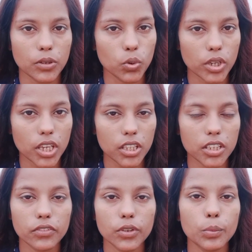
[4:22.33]
Okay,
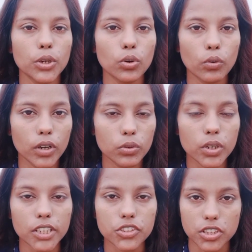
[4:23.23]
there will be no one who
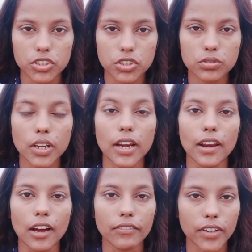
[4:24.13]
can judge you and
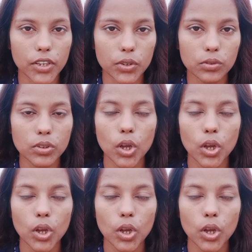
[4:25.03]
laugh at you